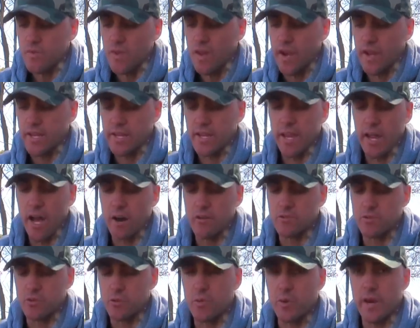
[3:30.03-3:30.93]
and you're
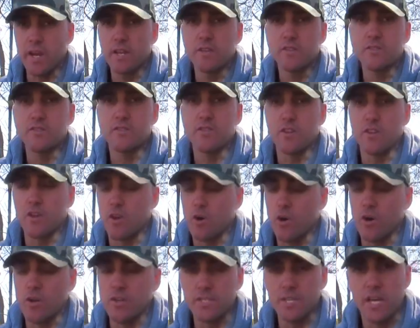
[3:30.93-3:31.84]
going direct to the
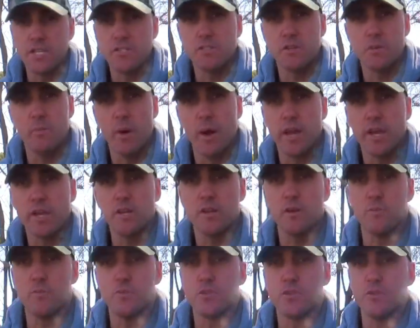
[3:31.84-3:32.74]
guys actually
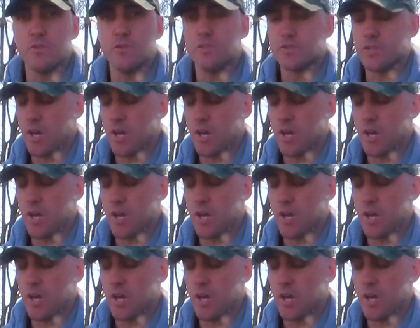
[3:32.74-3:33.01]
making them too.